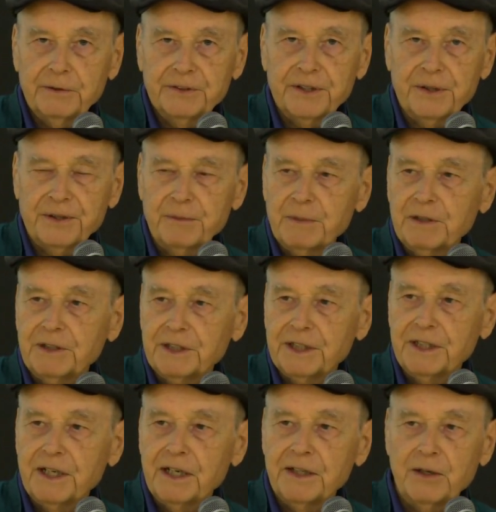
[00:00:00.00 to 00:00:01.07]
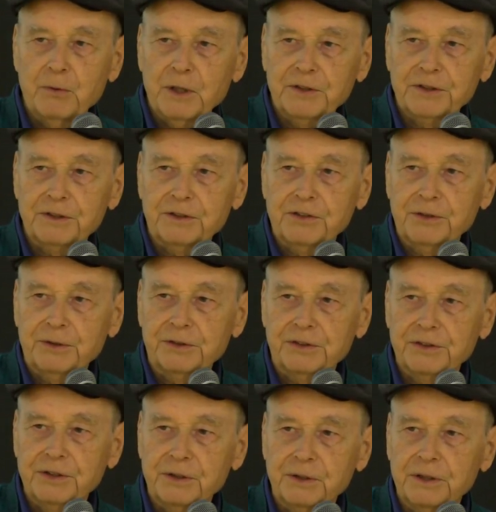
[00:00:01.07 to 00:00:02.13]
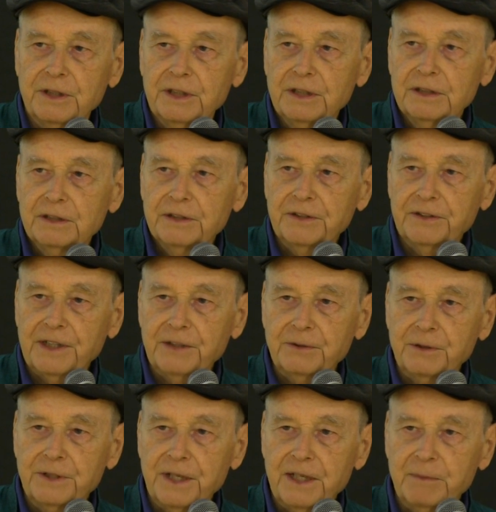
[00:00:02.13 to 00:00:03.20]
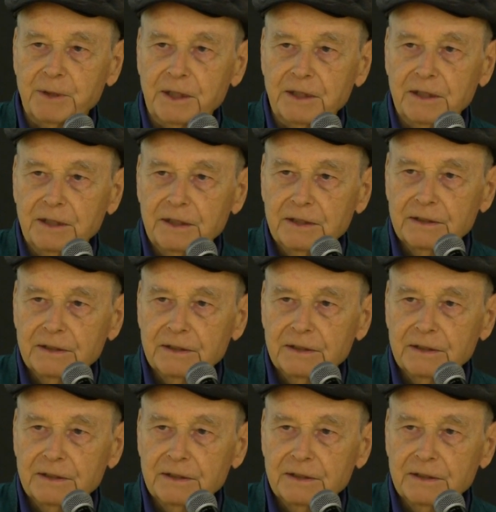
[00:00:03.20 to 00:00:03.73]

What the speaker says: South American ayahuasca church called the Santo Daime.